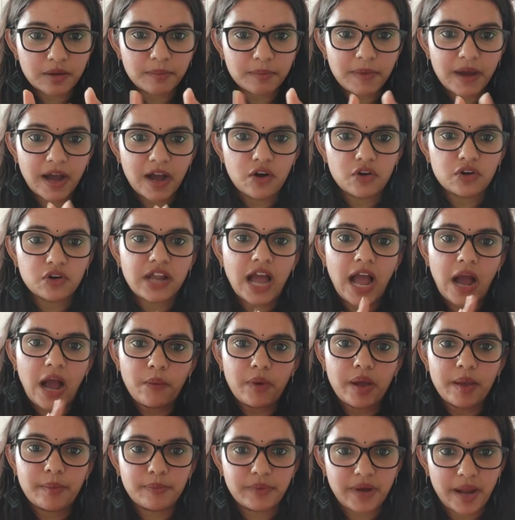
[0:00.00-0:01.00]
about
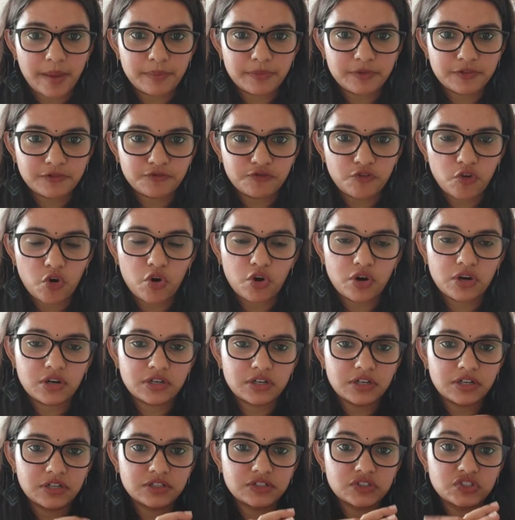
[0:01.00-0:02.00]
how I prepped for
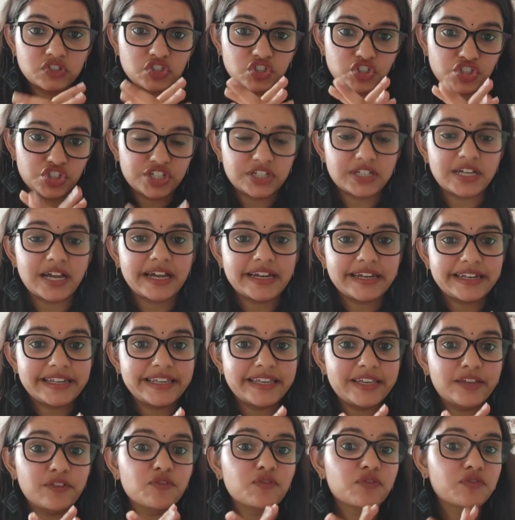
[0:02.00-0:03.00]

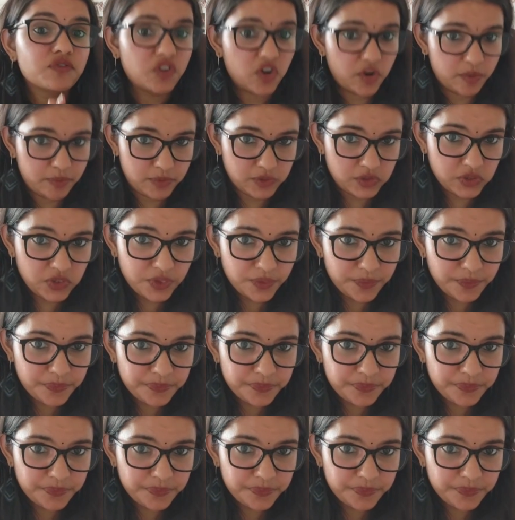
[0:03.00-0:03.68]
GRE verbal.